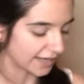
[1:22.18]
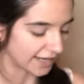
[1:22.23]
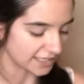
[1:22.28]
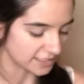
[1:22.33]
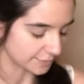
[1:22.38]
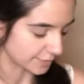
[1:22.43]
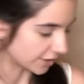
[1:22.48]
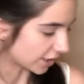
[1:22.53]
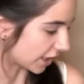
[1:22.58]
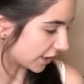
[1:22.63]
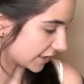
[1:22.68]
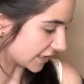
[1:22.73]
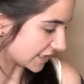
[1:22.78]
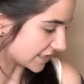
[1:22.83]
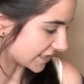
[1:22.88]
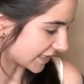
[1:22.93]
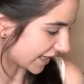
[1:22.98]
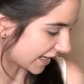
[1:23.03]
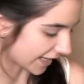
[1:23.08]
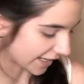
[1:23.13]
last but not
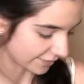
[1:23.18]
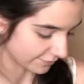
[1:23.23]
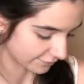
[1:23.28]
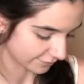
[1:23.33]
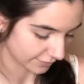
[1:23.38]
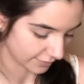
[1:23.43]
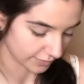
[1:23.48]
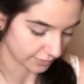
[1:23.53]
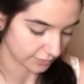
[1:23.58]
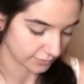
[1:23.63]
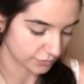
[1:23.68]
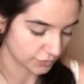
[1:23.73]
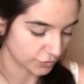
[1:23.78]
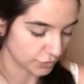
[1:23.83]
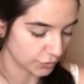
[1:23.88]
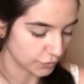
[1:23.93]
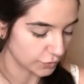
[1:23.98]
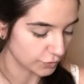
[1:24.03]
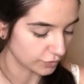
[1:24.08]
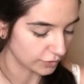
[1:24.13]
least, I have
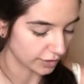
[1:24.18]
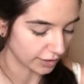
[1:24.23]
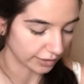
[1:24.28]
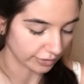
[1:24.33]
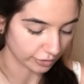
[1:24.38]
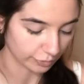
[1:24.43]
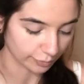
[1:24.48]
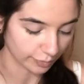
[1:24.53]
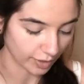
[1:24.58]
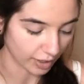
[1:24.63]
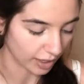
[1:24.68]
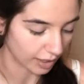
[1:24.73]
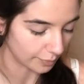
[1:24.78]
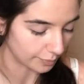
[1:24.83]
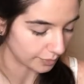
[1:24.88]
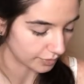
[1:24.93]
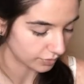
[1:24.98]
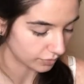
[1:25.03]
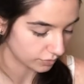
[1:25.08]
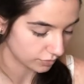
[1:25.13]
2 ColourPop
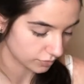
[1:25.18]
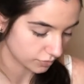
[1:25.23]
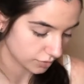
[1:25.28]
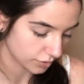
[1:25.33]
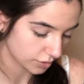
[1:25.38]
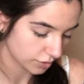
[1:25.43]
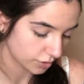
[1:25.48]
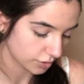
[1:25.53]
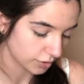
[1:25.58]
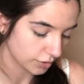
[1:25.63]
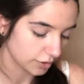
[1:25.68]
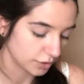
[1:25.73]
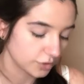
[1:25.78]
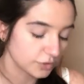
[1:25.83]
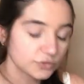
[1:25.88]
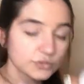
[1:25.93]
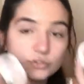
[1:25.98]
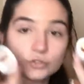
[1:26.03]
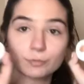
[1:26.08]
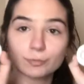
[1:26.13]

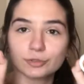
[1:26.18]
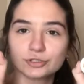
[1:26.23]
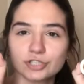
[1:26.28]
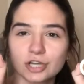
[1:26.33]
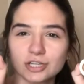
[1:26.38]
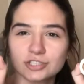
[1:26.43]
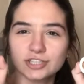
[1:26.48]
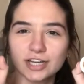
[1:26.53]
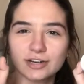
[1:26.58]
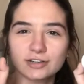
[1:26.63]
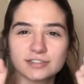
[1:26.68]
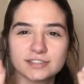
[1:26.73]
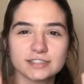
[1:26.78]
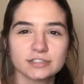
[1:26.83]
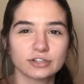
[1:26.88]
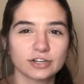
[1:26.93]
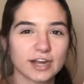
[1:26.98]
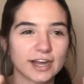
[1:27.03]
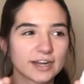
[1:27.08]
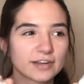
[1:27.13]
Super Shock shadows.
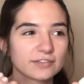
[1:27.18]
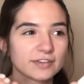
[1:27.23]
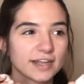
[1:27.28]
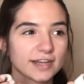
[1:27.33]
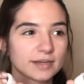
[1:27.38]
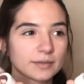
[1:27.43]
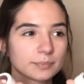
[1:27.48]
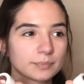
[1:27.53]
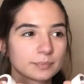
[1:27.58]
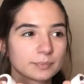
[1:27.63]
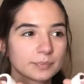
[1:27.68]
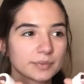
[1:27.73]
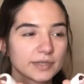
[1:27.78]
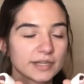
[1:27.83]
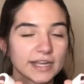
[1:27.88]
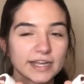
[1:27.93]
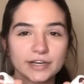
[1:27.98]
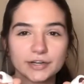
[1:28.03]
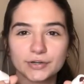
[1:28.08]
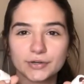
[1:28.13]
These are kind of like
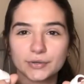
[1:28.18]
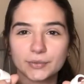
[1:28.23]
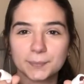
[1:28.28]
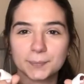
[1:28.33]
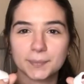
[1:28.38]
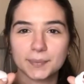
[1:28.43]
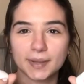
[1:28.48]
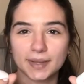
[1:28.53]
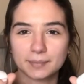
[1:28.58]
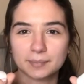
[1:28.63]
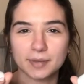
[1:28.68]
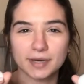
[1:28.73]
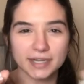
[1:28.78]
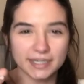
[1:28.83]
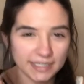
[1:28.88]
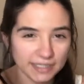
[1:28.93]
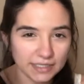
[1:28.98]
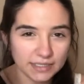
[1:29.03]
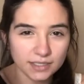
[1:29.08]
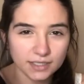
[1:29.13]
Play-Doh, like
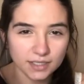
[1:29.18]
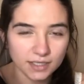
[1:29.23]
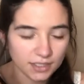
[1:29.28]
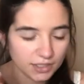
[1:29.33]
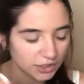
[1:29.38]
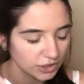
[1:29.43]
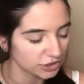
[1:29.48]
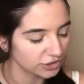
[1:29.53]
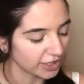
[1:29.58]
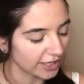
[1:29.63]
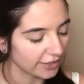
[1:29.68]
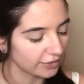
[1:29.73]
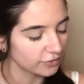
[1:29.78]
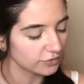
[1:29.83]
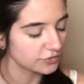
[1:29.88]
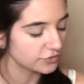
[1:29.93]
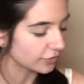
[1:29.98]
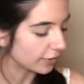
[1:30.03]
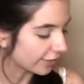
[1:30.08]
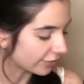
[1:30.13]
putty
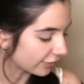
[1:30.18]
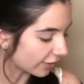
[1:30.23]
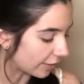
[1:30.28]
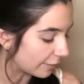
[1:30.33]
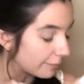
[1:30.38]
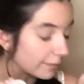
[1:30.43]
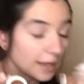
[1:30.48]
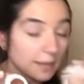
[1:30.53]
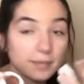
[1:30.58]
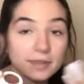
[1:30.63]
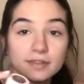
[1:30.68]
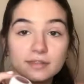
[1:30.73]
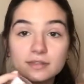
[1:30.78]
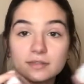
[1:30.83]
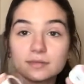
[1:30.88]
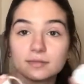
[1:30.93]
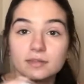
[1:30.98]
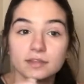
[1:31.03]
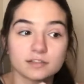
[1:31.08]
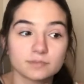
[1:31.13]
shadows, so I thought maybe
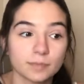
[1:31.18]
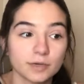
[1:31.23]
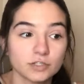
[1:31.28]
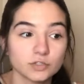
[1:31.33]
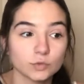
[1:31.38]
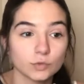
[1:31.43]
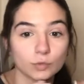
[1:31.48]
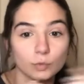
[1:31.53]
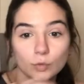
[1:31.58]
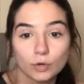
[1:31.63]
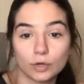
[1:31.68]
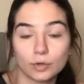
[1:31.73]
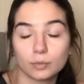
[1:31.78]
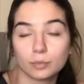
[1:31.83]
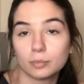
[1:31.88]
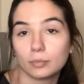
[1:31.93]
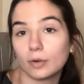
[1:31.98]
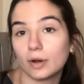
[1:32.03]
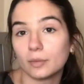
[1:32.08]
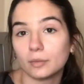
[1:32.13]
the sponge would work
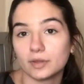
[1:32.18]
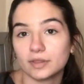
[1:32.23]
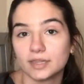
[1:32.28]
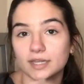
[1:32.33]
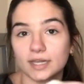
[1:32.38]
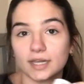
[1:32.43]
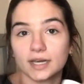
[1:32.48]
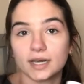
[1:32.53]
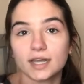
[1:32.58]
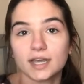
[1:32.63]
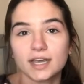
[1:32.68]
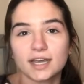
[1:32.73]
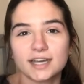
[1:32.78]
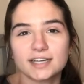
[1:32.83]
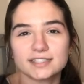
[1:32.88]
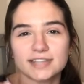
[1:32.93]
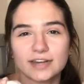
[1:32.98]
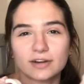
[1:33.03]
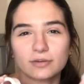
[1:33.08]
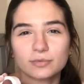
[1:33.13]
well with it,
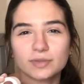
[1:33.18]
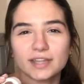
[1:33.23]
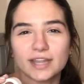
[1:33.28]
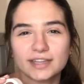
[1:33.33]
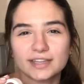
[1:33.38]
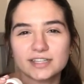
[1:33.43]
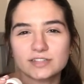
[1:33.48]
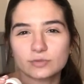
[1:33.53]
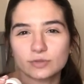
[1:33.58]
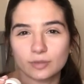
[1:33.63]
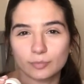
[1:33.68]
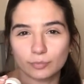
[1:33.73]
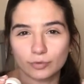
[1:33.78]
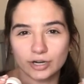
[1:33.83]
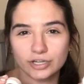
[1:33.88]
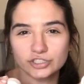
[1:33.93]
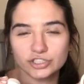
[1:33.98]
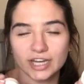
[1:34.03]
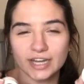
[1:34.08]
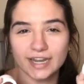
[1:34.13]
because I don't really like these with a
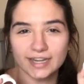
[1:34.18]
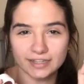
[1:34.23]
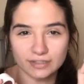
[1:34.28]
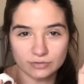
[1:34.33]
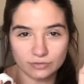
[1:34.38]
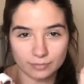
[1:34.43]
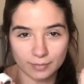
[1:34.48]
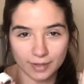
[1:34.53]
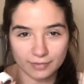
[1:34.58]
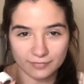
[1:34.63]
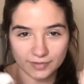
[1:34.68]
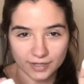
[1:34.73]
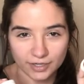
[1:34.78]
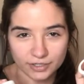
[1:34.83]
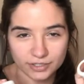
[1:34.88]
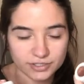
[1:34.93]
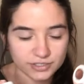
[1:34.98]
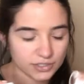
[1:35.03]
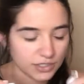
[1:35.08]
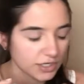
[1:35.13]
brush. I like these with my
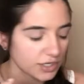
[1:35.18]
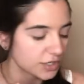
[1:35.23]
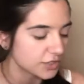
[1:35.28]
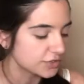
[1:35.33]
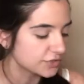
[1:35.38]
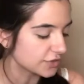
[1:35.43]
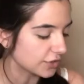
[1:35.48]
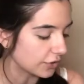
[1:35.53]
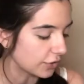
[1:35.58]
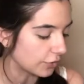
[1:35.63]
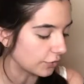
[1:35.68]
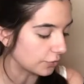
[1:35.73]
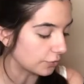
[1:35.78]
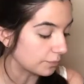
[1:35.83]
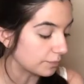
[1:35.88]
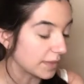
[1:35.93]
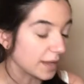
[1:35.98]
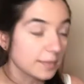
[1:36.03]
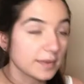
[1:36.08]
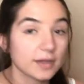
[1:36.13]
fingers, so
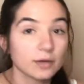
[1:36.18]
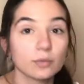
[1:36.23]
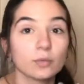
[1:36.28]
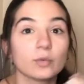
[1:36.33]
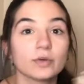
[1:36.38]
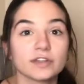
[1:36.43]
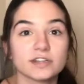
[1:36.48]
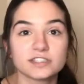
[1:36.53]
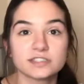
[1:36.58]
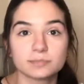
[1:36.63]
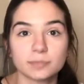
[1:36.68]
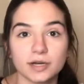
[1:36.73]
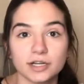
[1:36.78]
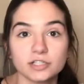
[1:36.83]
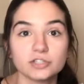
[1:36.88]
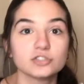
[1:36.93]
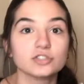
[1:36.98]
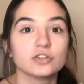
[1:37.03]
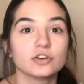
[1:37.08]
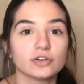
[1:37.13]
maybe with a
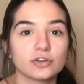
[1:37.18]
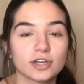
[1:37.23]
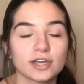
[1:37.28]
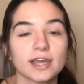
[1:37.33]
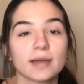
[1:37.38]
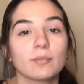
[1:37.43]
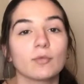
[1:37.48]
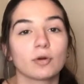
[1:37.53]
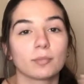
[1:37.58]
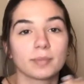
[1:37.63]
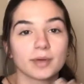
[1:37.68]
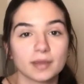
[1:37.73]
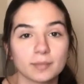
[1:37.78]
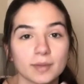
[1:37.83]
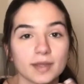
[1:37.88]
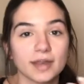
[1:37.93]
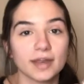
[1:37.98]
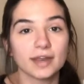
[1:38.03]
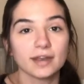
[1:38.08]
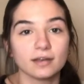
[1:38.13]
sponge, you know, you can get more
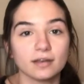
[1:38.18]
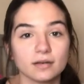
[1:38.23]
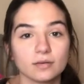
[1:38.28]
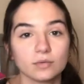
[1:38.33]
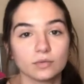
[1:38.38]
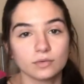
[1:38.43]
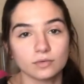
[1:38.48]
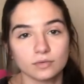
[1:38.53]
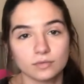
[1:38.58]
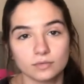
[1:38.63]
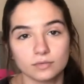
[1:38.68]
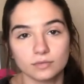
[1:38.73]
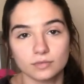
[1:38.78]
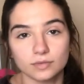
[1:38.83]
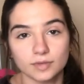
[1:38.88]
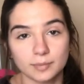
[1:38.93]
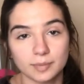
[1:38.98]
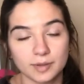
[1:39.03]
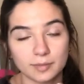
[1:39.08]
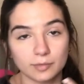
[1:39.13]
pigment and
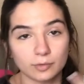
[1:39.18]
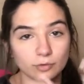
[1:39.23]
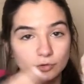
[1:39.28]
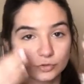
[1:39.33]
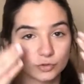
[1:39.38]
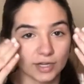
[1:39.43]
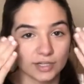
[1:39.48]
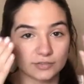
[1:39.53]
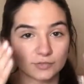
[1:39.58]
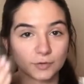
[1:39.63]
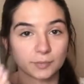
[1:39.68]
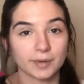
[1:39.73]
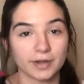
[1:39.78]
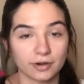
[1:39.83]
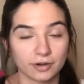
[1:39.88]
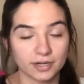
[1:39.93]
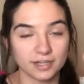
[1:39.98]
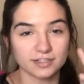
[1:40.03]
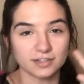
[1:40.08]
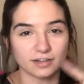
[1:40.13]
the pigment would transfer
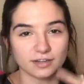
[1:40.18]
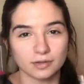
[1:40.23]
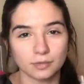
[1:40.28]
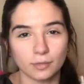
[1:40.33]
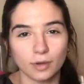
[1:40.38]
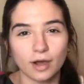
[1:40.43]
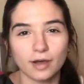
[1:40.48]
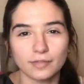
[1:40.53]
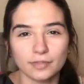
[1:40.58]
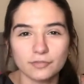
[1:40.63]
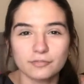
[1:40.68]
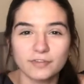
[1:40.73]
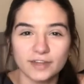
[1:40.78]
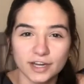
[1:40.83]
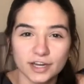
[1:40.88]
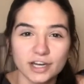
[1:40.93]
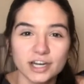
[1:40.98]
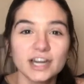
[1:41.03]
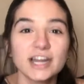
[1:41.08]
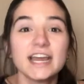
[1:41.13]
better, because on the
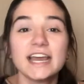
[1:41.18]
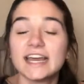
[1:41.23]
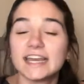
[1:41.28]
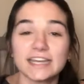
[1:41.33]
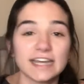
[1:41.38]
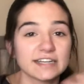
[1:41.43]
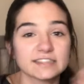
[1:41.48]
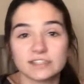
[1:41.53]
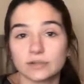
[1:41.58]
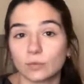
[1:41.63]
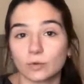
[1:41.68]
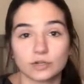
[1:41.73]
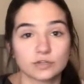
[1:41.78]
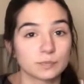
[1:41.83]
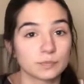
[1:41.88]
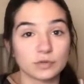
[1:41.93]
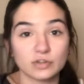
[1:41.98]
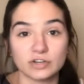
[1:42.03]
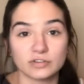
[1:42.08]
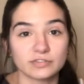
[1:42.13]
finger, yes, it works
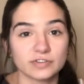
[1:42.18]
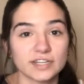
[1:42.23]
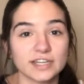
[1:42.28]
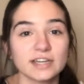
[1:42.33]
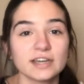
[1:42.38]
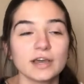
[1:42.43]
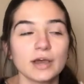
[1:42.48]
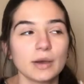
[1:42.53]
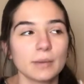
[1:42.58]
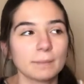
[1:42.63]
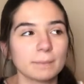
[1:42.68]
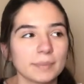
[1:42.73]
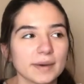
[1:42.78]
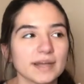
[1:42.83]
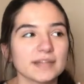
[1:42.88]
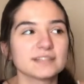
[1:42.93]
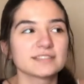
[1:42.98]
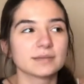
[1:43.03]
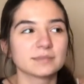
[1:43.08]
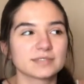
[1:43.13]
beautifully,
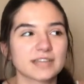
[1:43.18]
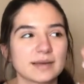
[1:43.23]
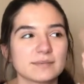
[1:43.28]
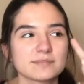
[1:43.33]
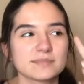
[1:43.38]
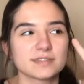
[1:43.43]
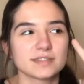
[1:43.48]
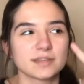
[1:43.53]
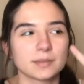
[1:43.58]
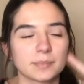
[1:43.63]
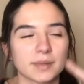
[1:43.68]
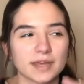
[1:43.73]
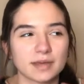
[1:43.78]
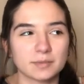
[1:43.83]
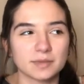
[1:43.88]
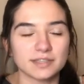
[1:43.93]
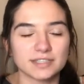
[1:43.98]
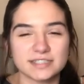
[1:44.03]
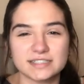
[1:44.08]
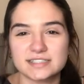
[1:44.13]
but sometimes the
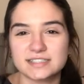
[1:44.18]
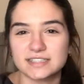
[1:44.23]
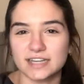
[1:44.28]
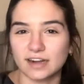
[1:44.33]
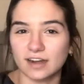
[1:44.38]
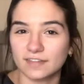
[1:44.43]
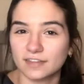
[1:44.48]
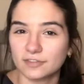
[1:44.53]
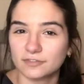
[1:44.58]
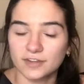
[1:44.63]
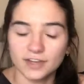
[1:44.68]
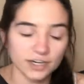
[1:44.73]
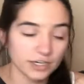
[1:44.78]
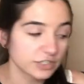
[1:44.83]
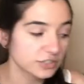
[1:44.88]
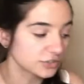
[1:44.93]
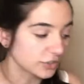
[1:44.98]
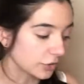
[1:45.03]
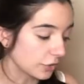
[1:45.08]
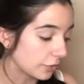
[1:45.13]
pigment does stick on the
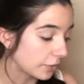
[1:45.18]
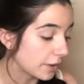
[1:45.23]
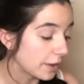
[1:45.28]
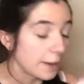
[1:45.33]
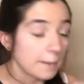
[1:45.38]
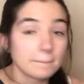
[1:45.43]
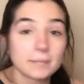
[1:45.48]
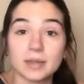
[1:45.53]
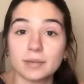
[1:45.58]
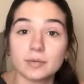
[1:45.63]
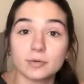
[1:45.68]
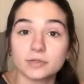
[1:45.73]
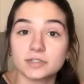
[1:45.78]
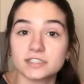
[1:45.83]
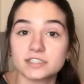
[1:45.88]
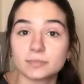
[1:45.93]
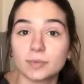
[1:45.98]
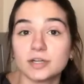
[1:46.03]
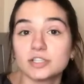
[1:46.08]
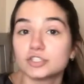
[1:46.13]
finger, so maybe with
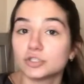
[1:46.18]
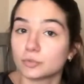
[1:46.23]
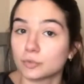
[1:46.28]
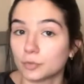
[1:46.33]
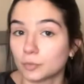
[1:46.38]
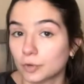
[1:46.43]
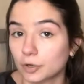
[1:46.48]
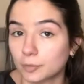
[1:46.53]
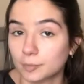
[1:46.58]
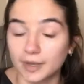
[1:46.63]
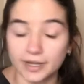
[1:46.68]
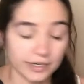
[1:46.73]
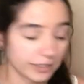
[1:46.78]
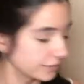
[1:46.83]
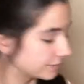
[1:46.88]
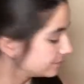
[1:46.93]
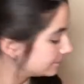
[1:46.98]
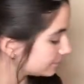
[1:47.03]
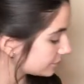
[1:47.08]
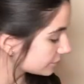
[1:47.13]
the sponge it would work better.